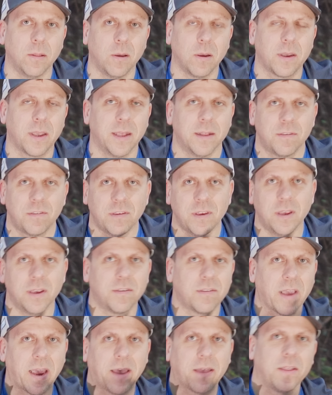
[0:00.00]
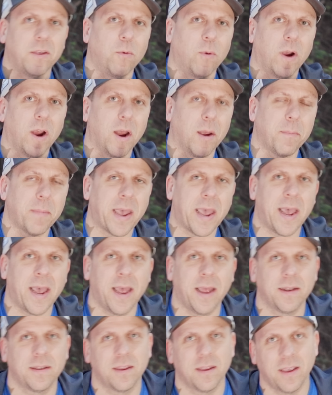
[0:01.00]
look and see exactly where I'm
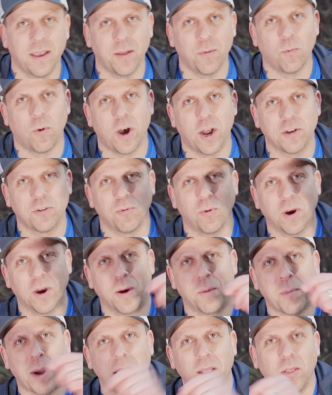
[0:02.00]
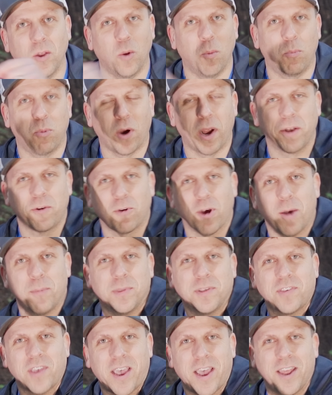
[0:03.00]
at and watch where my little breadcrumb
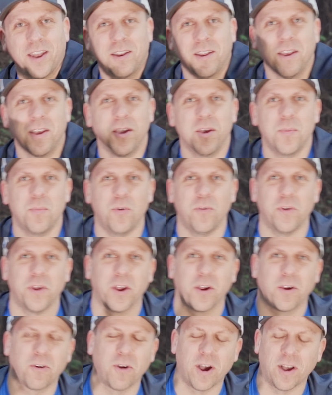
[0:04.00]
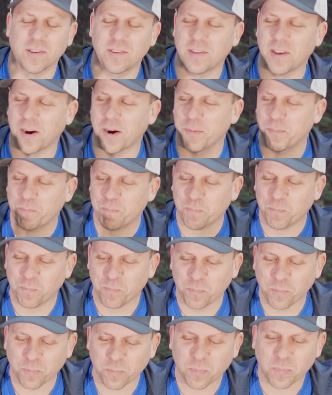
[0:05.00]
is at moving across there.
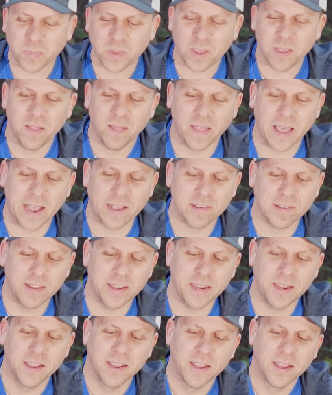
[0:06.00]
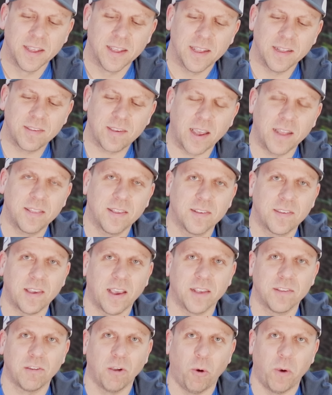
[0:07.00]
Lastly, it's got this
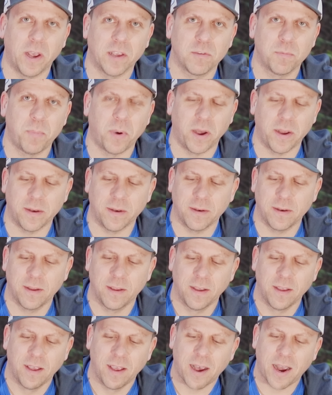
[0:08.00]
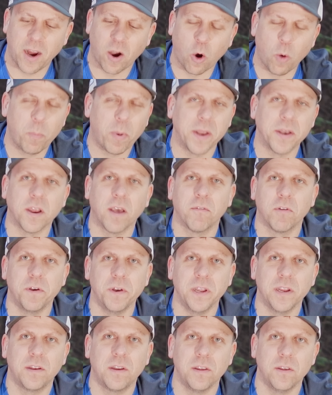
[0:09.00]
SOS button. I hope I never
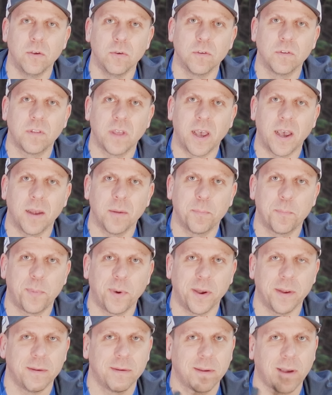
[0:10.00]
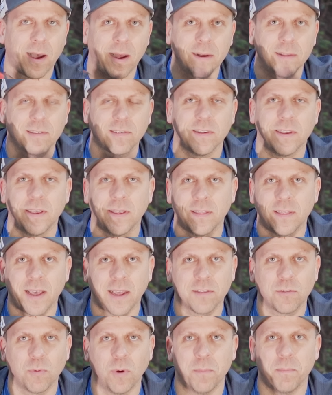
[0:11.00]
need to use that, but honestly,
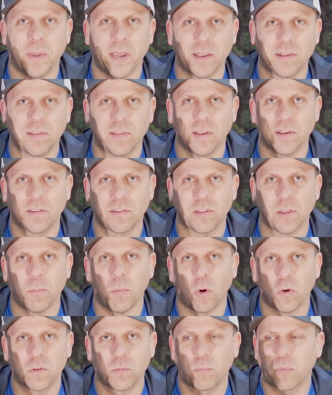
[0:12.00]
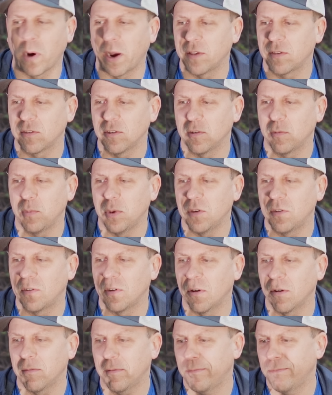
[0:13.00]
that's what makes this the most priceless piece
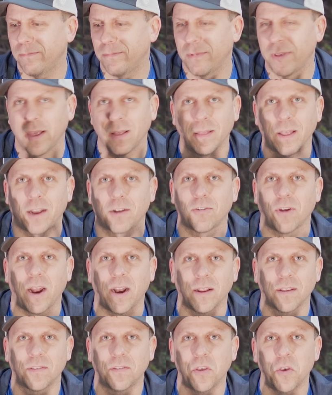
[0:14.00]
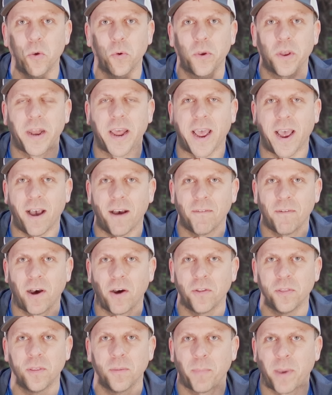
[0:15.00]
of electronics that you could have
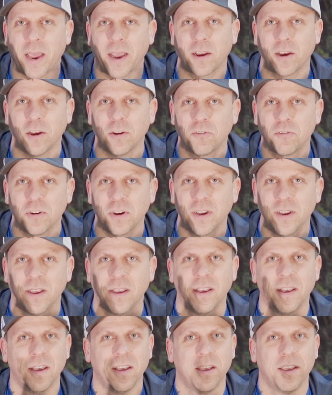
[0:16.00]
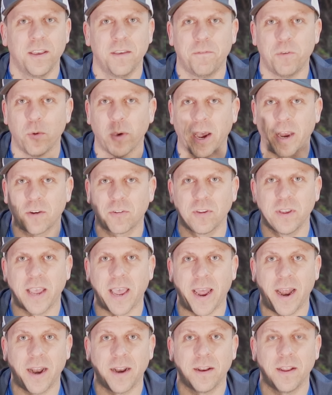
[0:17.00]
out in the backcountry. If you actually
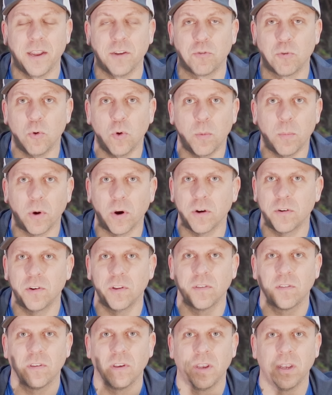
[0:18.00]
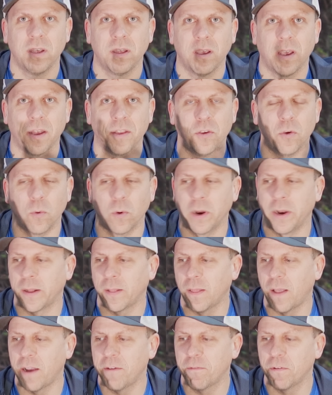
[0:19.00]
had a true emergency and you were in a
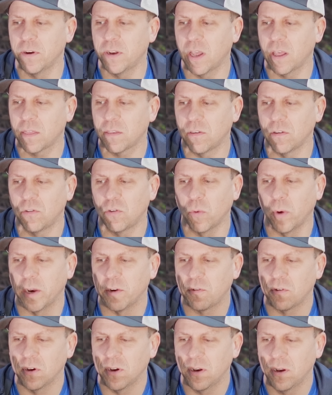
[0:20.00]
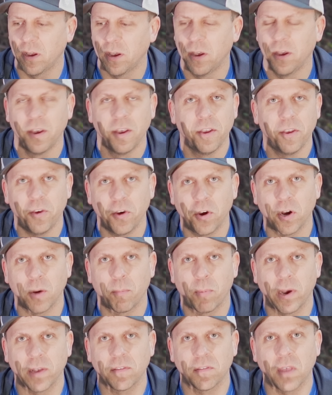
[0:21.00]
life or death situation, you're gonna
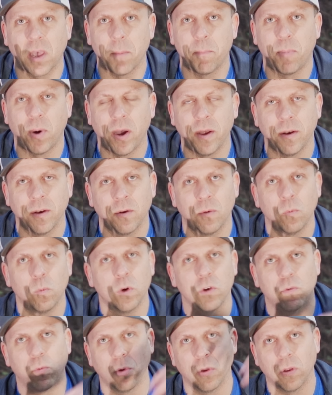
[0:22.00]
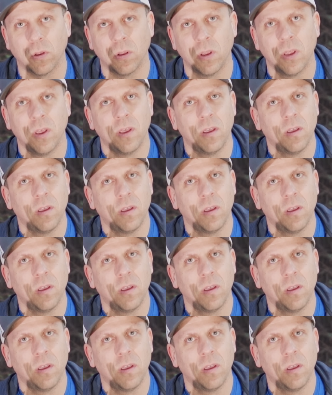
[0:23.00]
press that button, which will